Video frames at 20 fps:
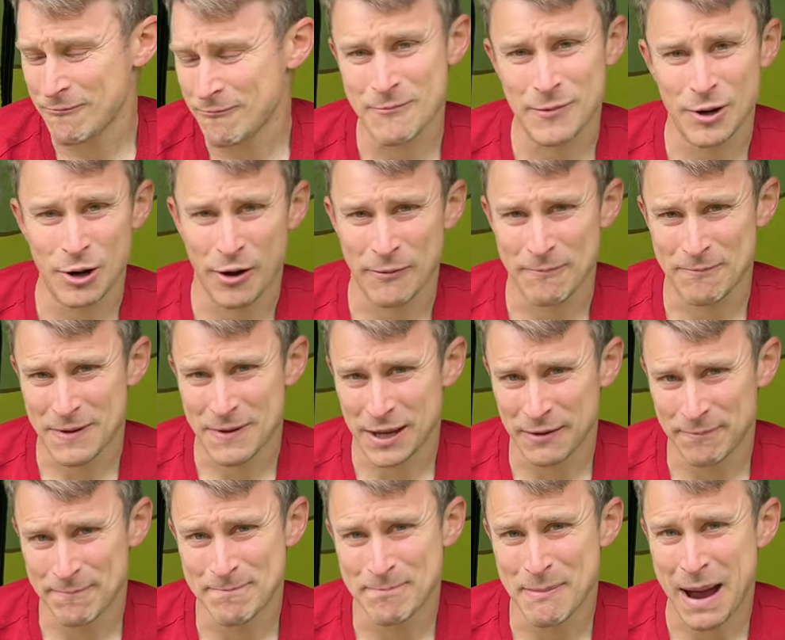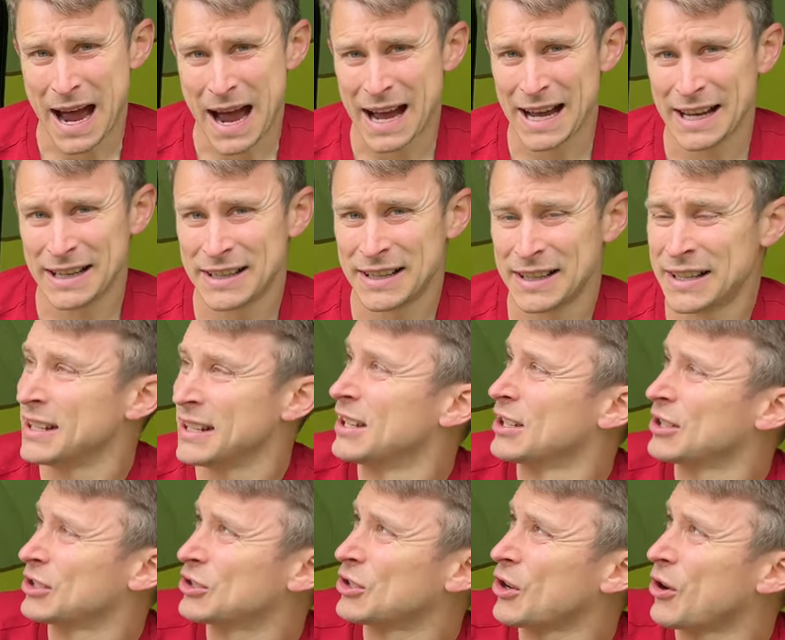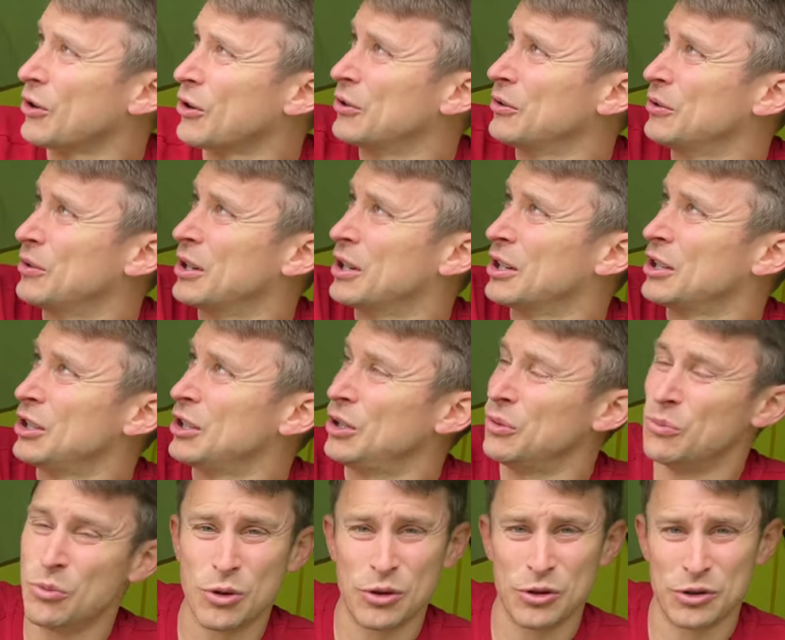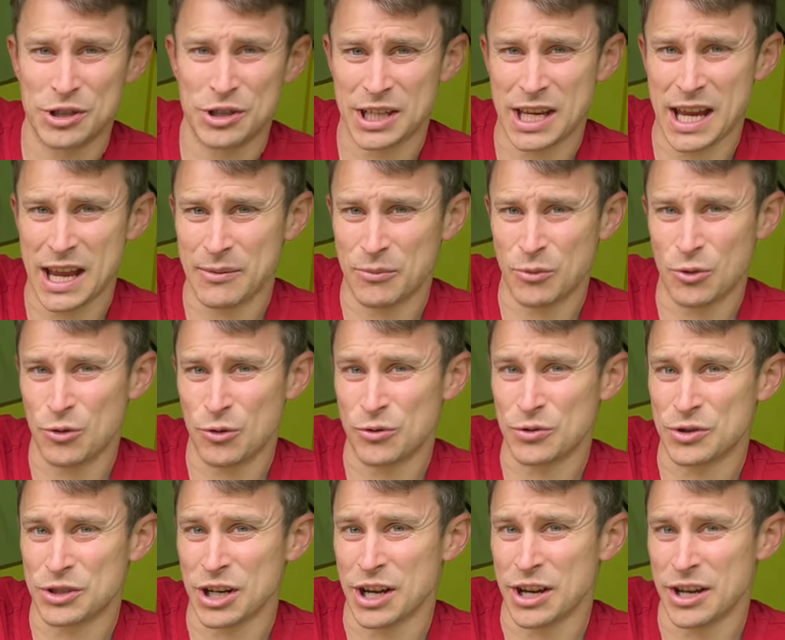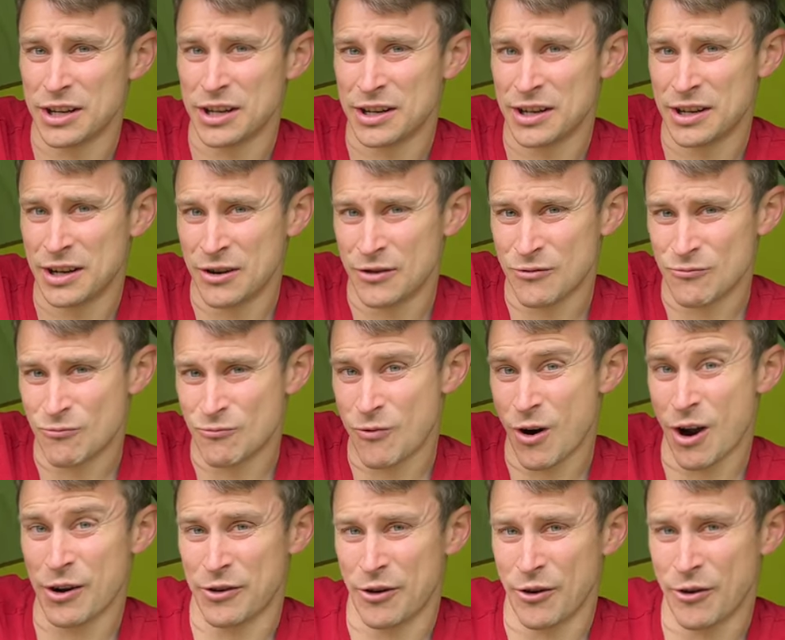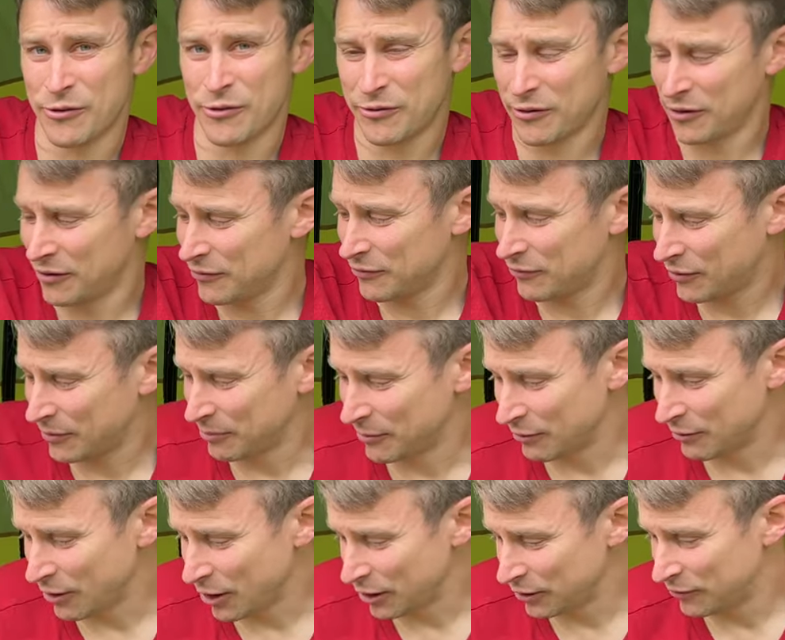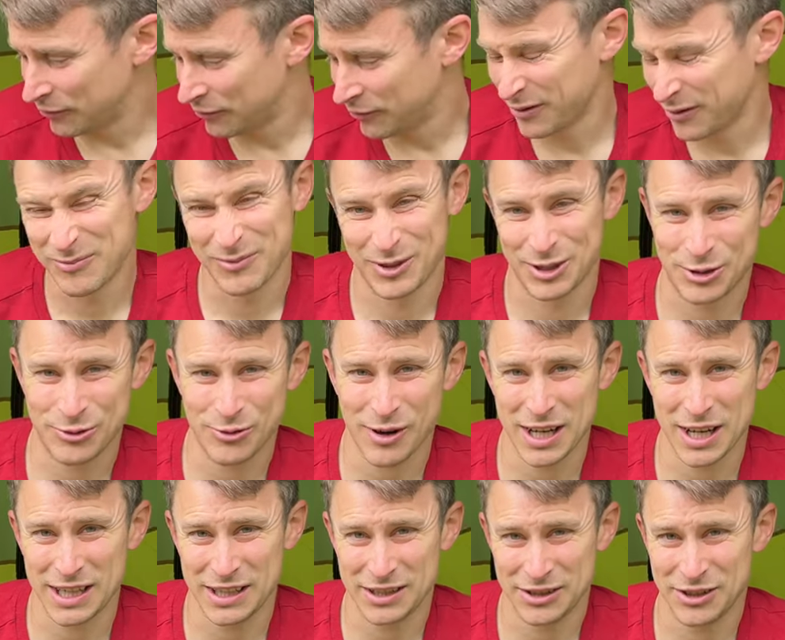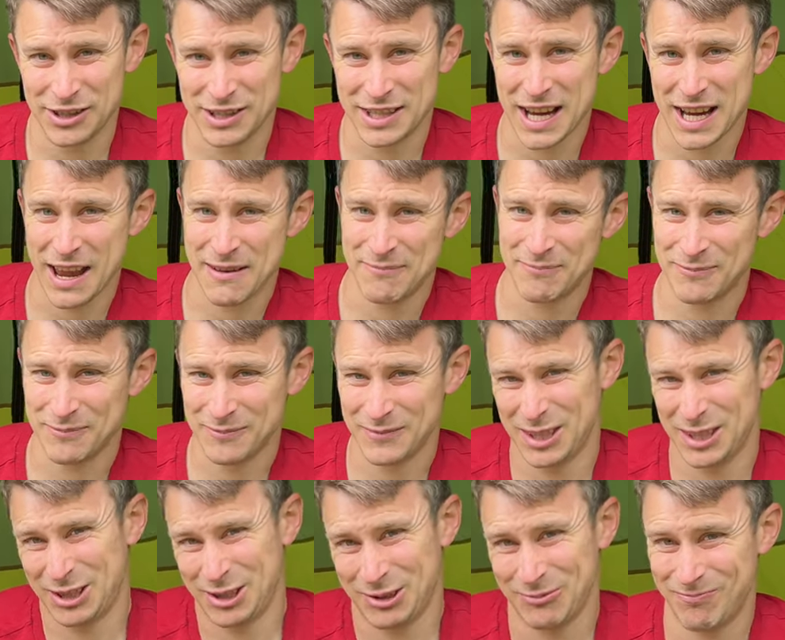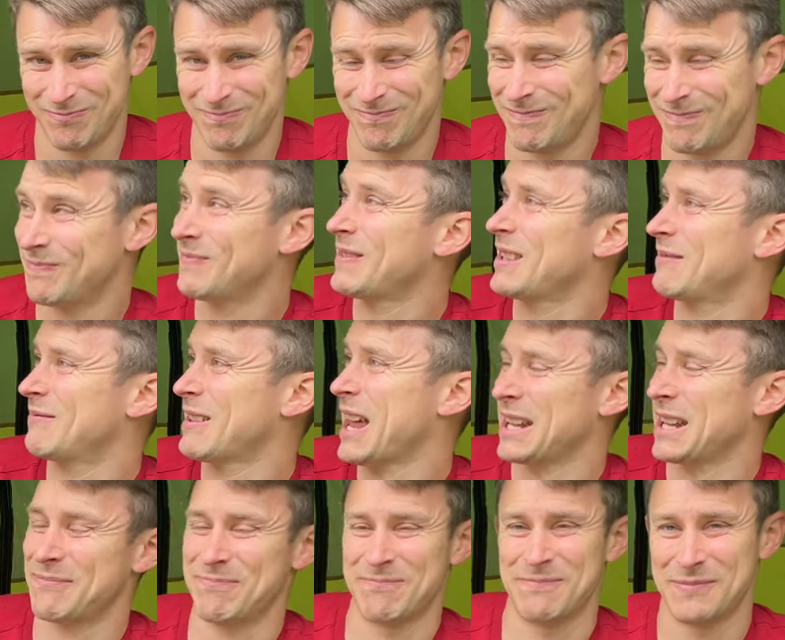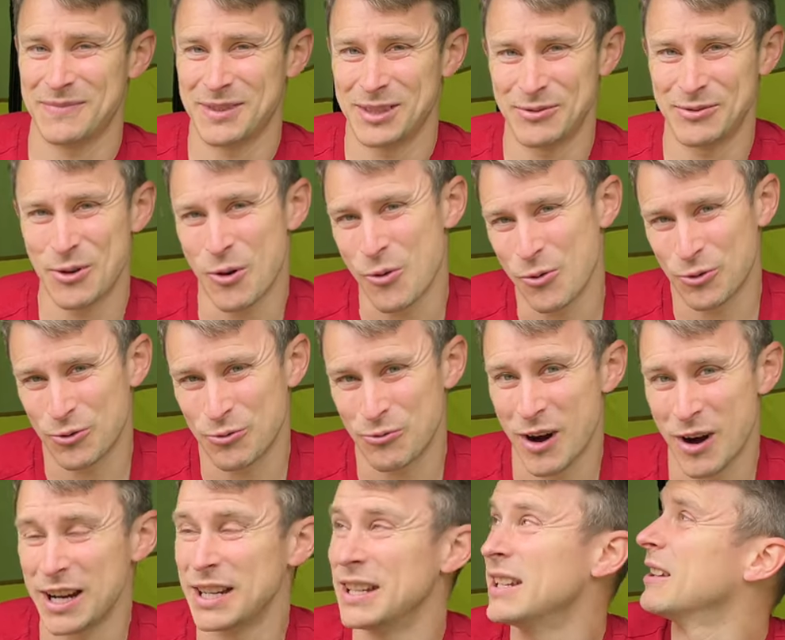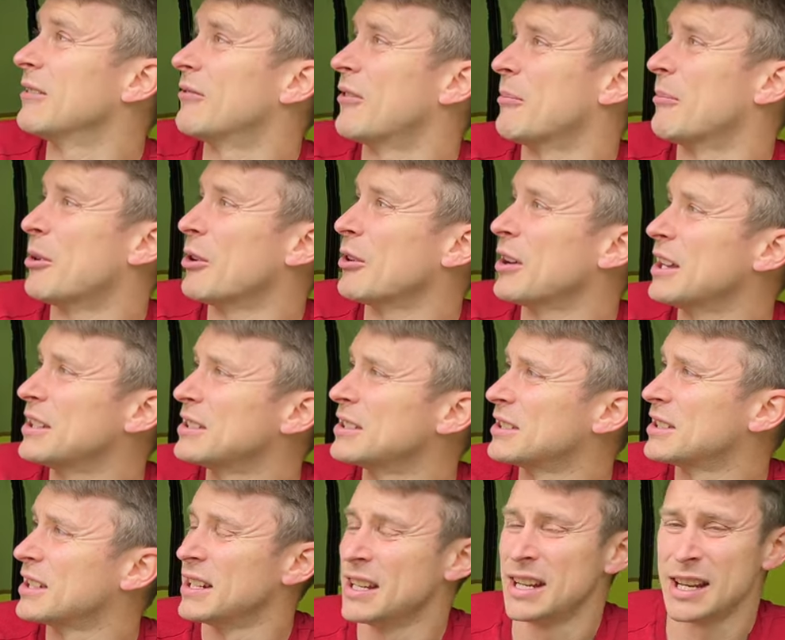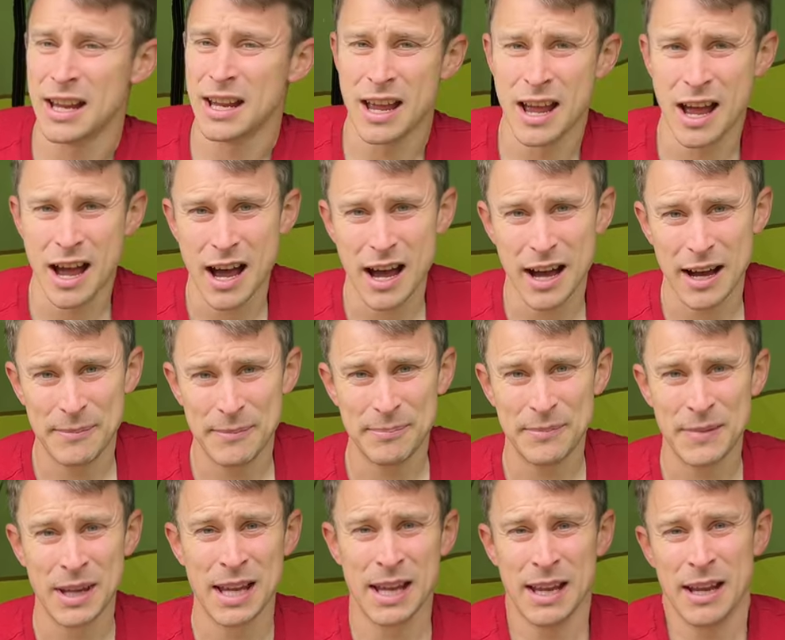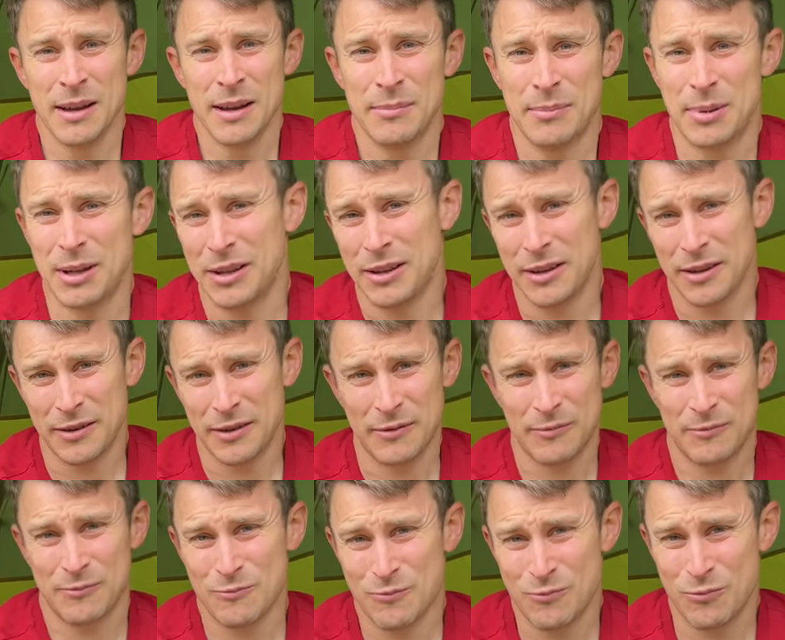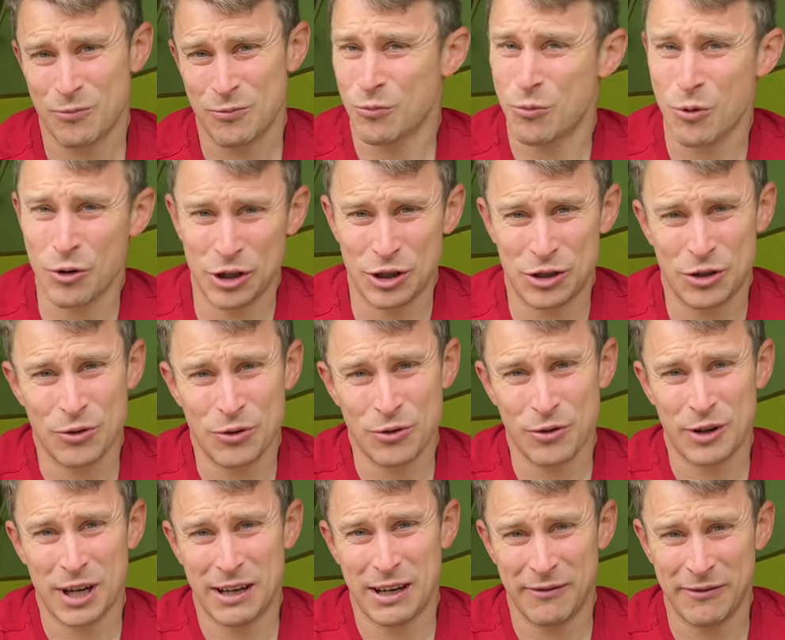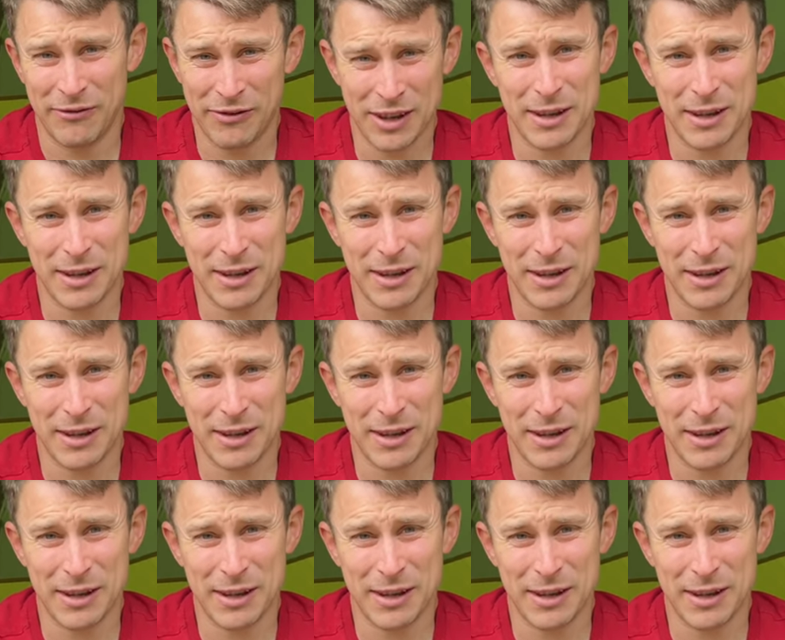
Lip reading: like, the mat. So you would get water runoff from the roof straight into your tent, which that's not great, if I'm honest. But what you're talking, for